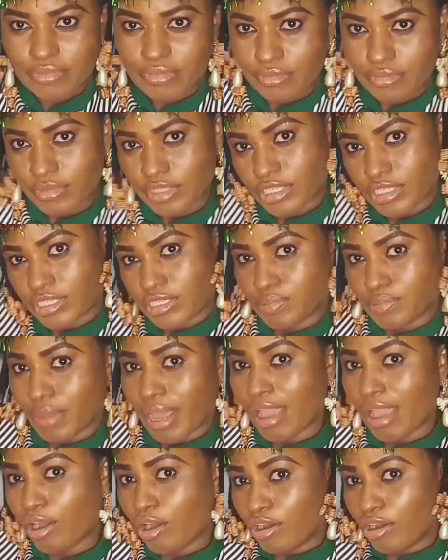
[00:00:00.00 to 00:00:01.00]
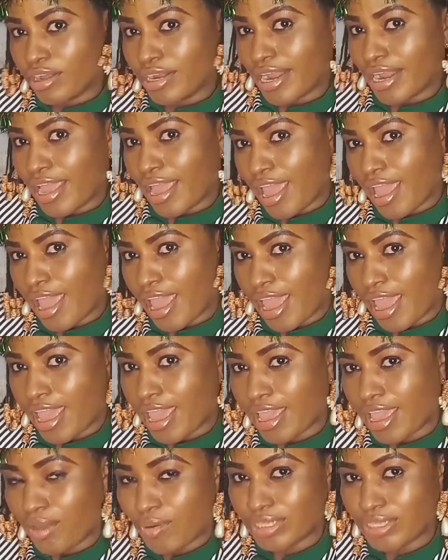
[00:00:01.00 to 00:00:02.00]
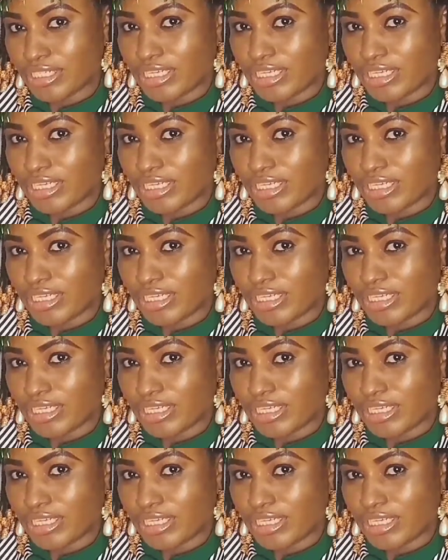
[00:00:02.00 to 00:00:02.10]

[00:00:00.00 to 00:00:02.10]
this is my own uh, what do they